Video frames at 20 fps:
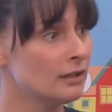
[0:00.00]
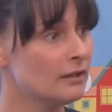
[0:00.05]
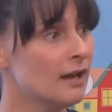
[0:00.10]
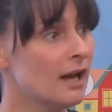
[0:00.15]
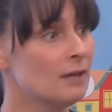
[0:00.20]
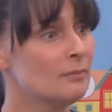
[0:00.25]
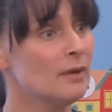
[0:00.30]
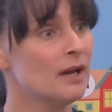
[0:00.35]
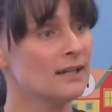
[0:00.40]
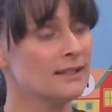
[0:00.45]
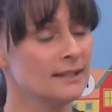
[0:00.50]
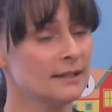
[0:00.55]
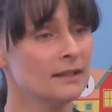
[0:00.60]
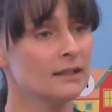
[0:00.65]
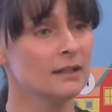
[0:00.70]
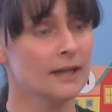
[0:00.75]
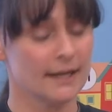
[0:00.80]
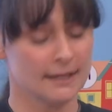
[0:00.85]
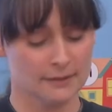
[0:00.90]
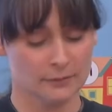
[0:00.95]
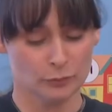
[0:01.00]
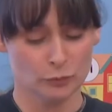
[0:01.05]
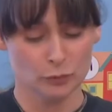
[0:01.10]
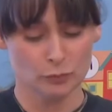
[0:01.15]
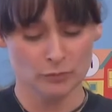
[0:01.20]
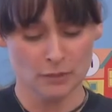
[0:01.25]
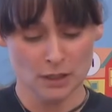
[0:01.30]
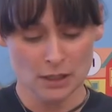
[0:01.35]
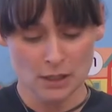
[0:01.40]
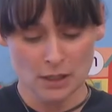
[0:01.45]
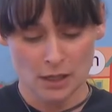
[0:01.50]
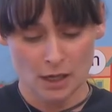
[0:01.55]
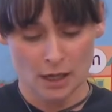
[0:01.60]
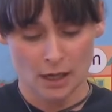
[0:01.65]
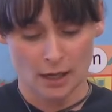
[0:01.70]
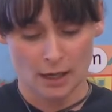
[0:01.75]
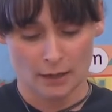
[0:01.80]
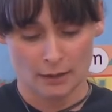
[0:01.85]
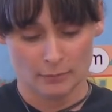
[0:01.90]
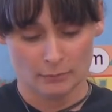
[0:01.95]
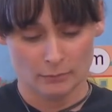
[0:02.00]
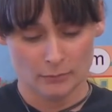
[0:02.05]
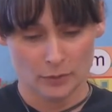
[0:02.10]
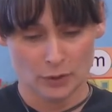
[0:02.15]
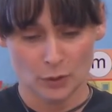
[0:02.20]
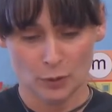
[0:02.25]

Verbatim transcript: a lockbox in the classroom. Um,